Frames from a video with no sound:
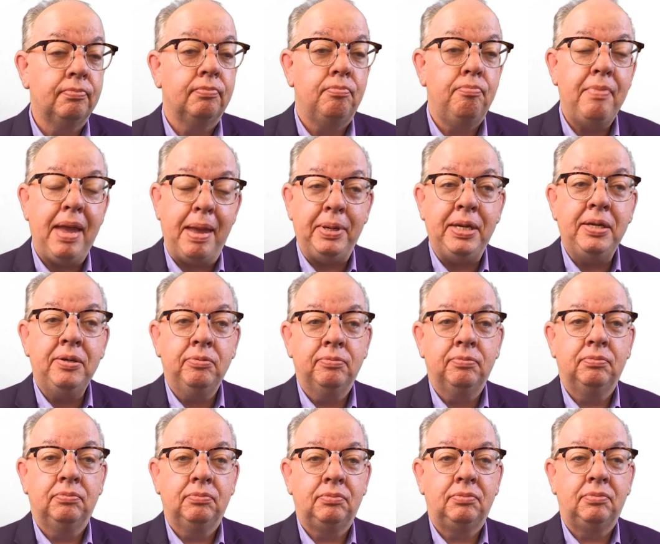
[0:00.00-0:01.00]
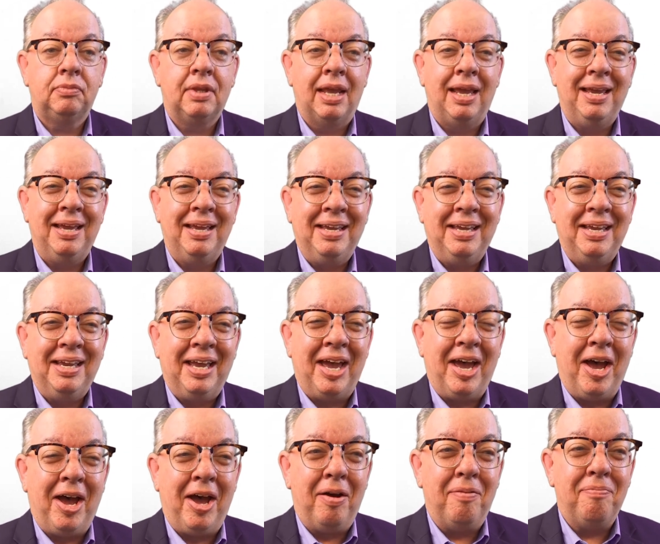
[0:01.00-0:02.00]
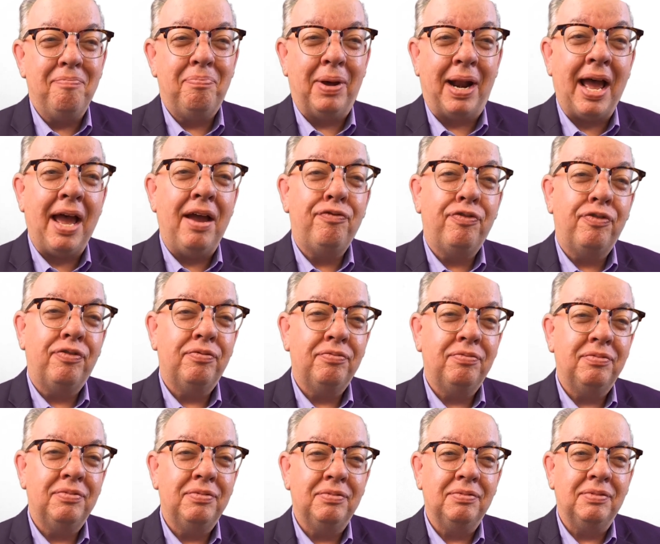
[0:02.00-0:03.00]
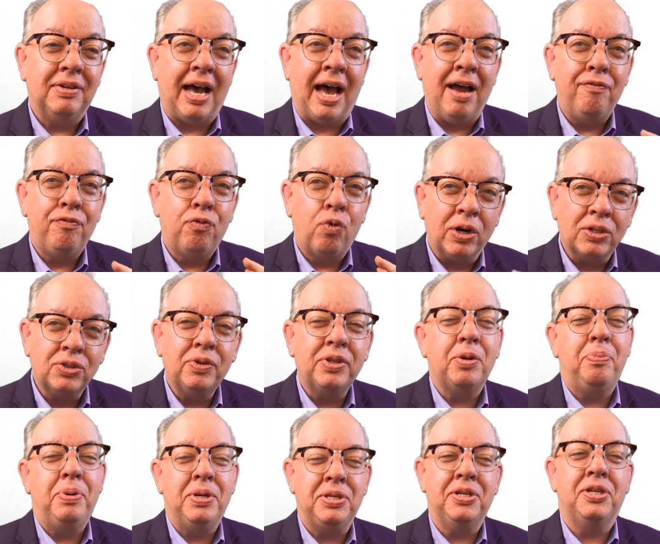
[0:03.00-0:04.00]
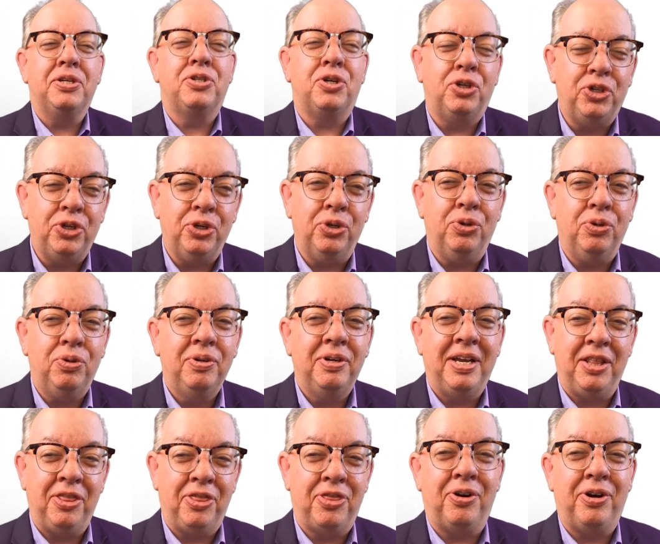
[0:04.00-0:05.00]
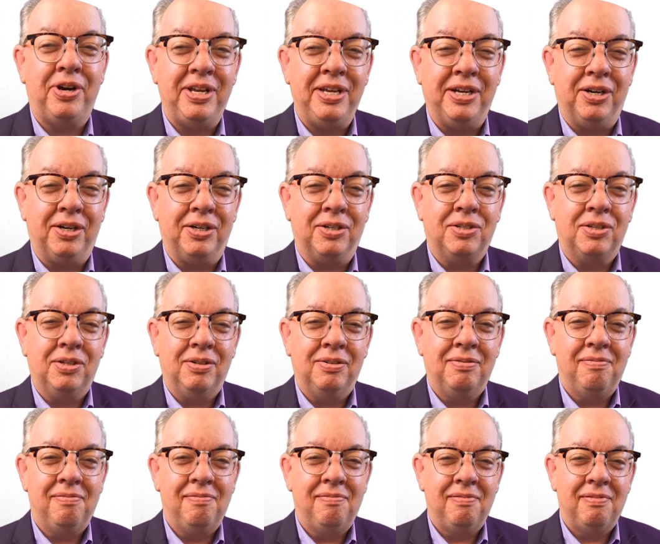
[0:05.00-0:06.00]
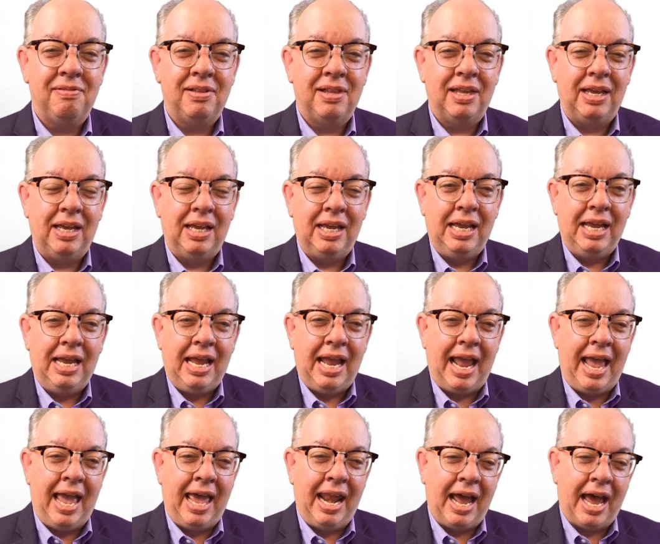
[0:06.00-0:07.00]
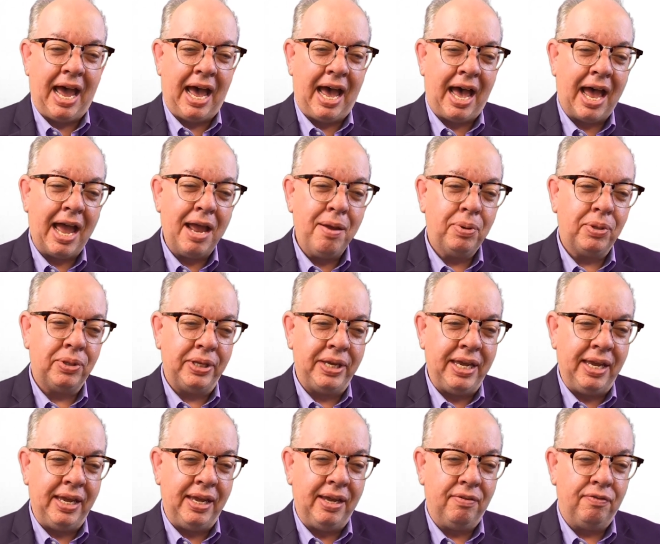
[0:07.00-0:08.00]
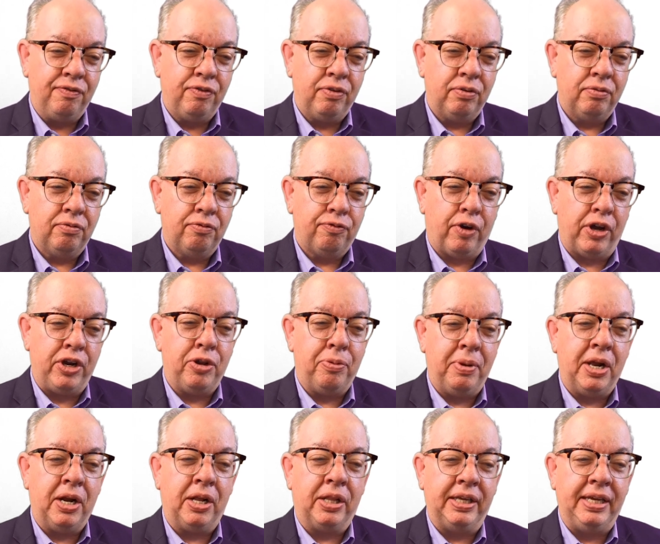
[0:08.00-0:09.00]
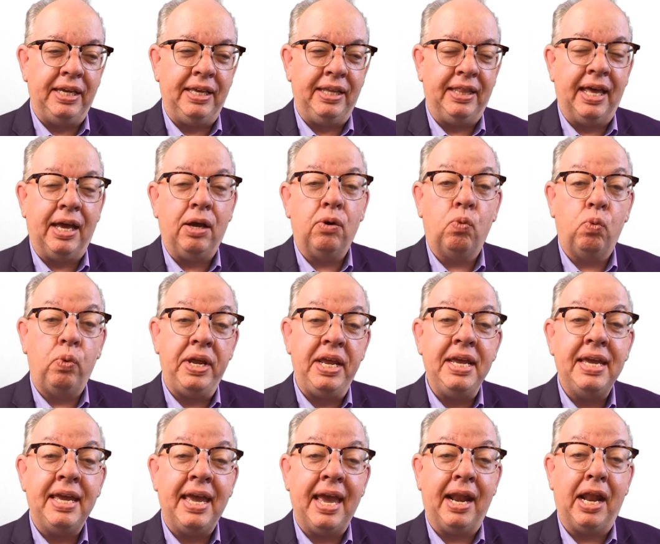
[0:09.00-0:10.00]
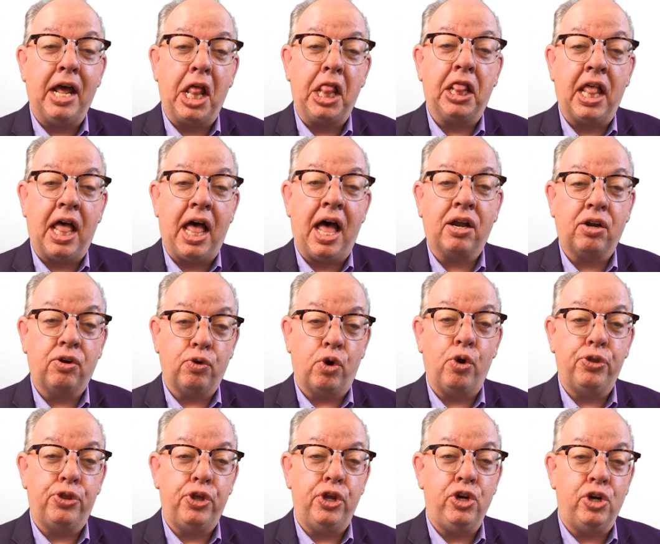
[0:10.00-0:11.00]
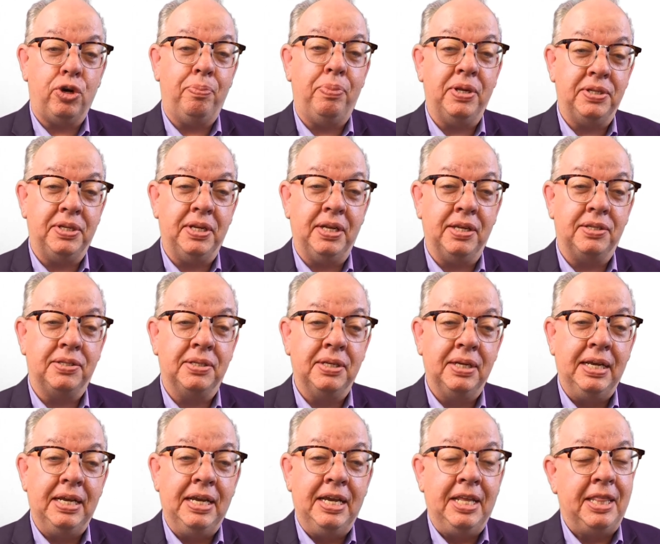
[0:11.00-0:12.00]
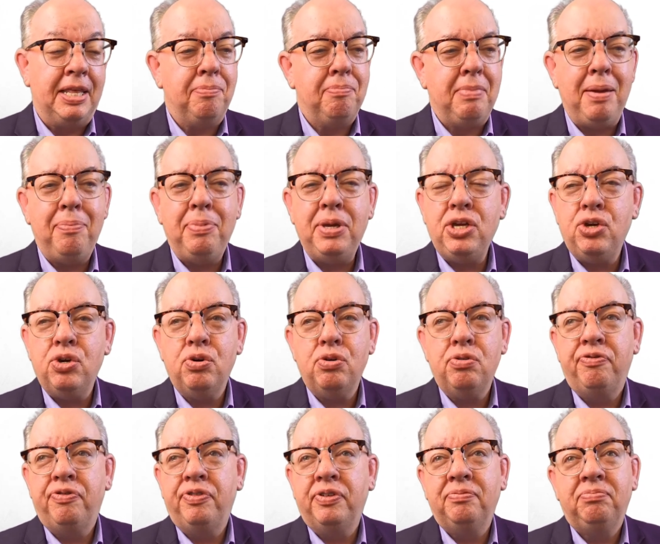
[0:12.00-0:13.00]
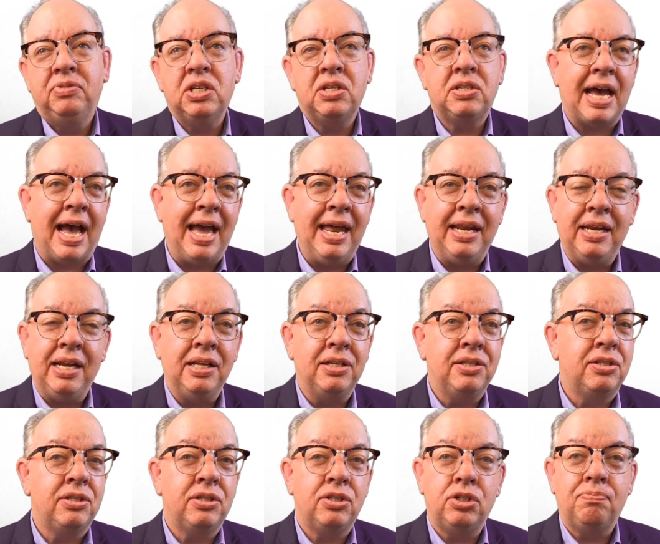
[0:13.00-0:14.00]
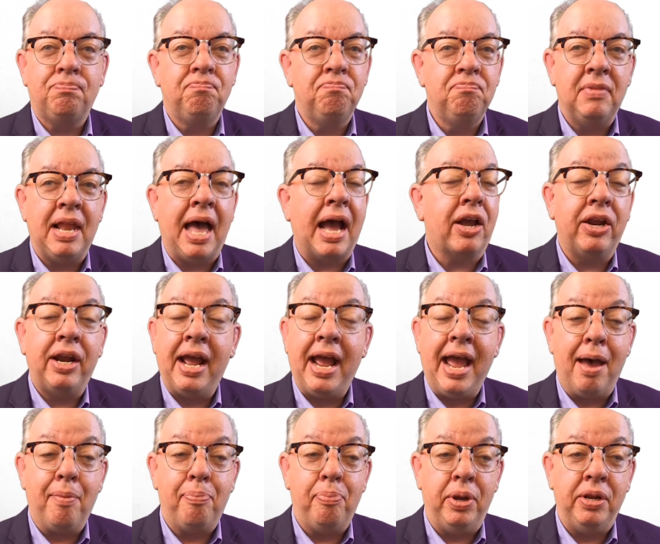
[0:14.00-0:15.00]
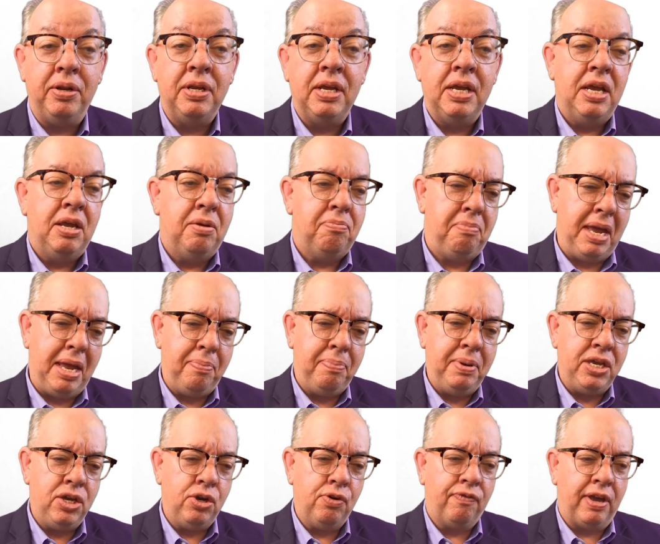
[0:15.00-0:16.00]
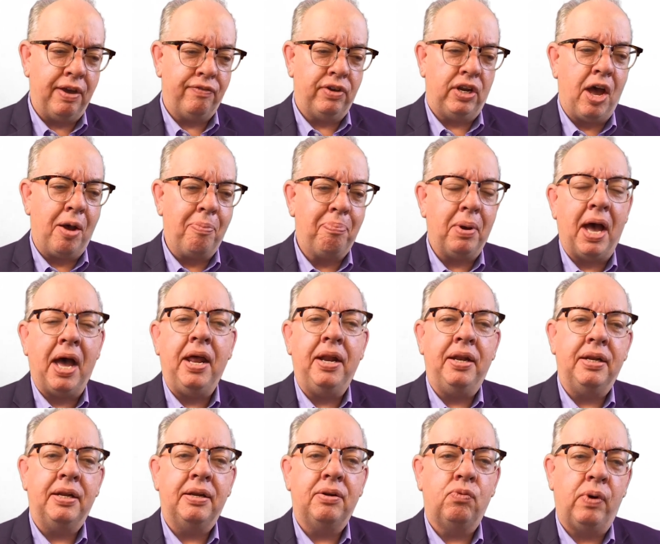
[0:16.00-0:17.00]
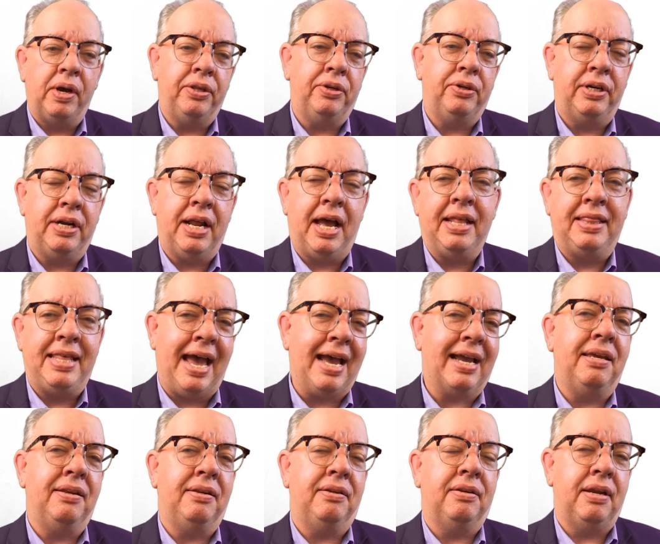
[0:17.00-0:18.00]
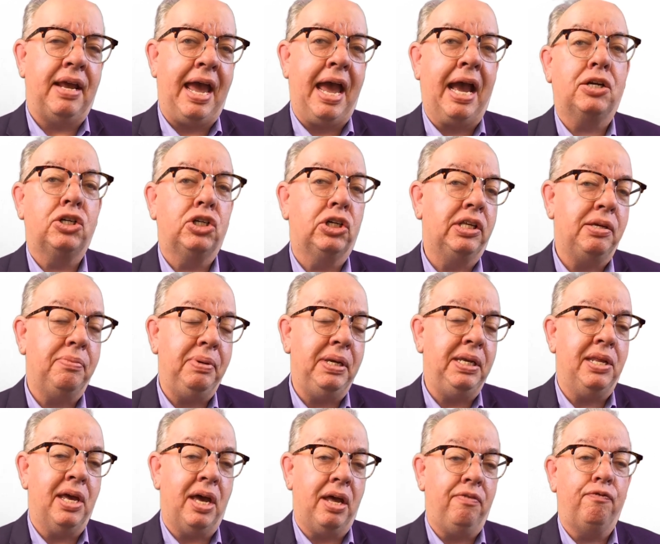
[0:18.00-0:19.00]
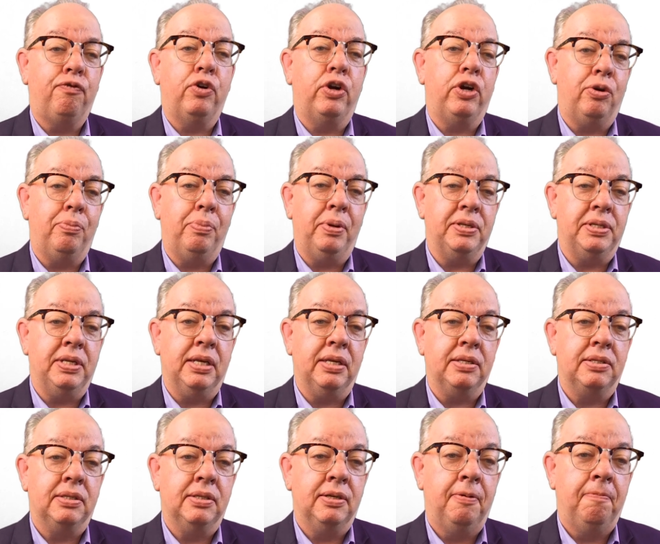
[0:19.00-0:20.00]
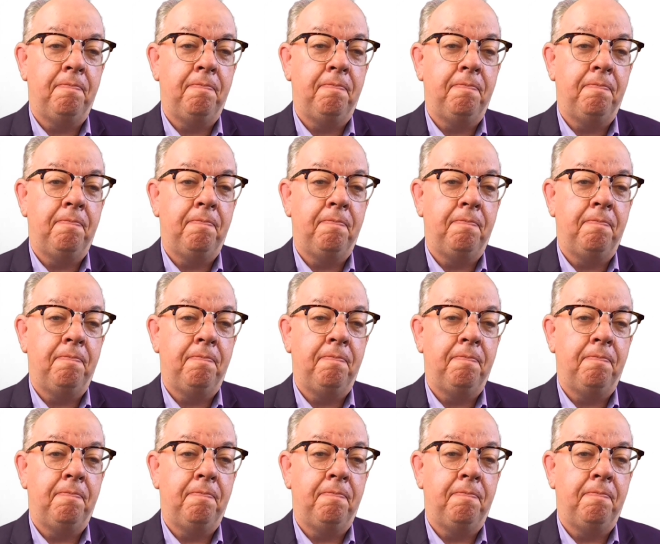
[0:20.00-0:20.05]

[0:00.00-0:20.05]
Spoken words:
Maybe. But I've worked with a business or two in 30 years. And I believe fundamentally that we can unlock growth in your business that maybe you've decided it's not going to happen. Maybe you've given up on whether or not that can actually be done for your business.